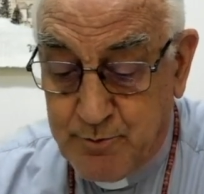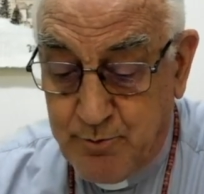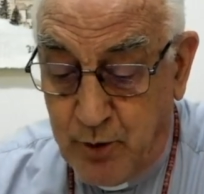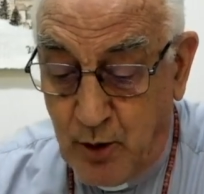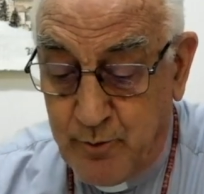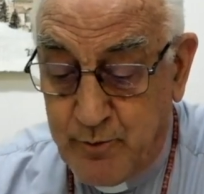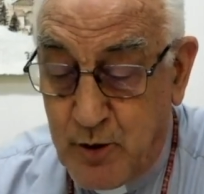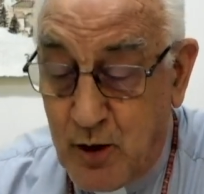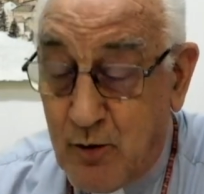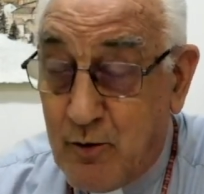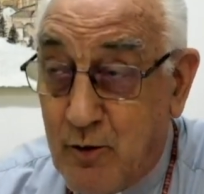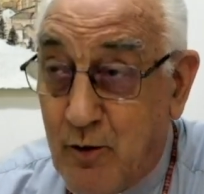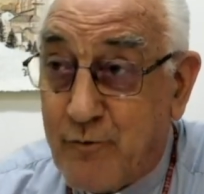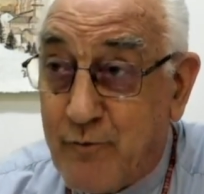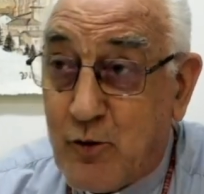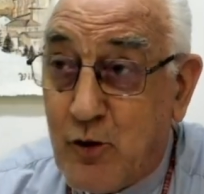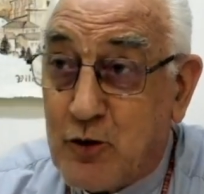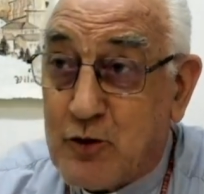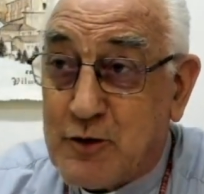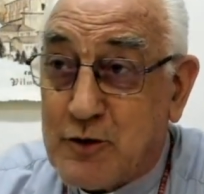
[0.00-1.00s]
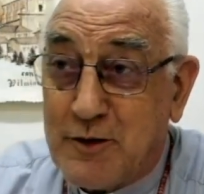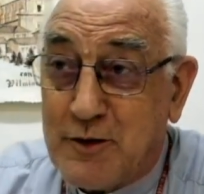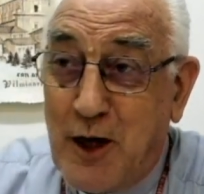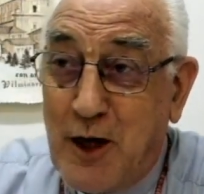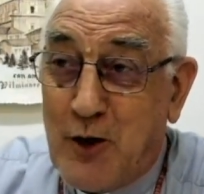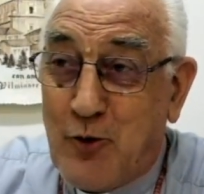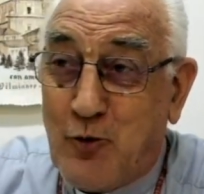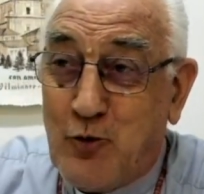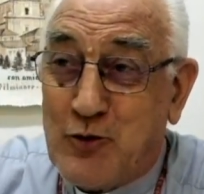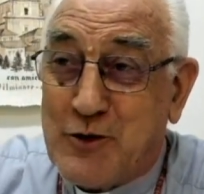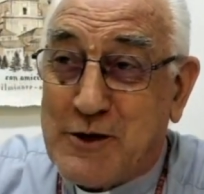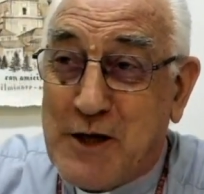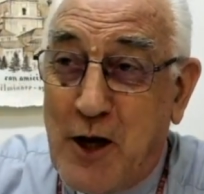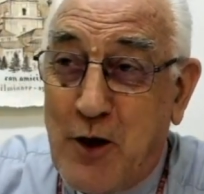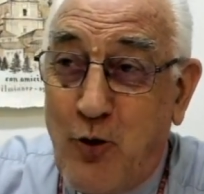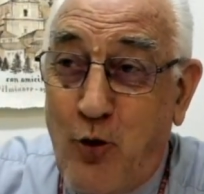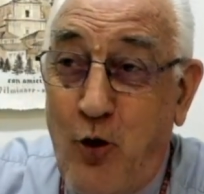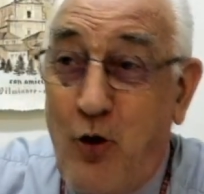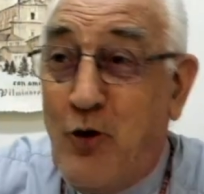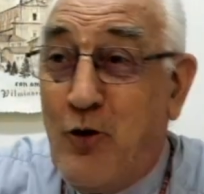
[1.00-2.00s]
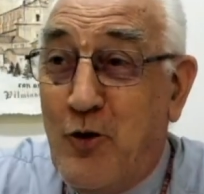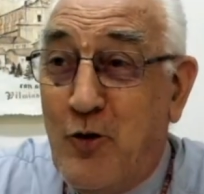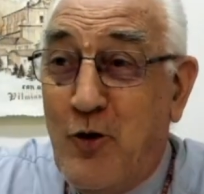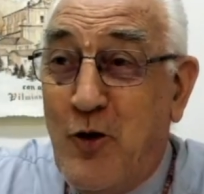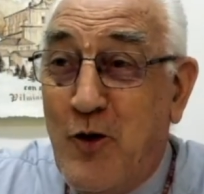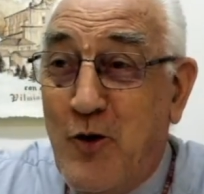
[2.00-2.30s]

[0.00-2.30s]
Pomio. Of course, they could say, oh,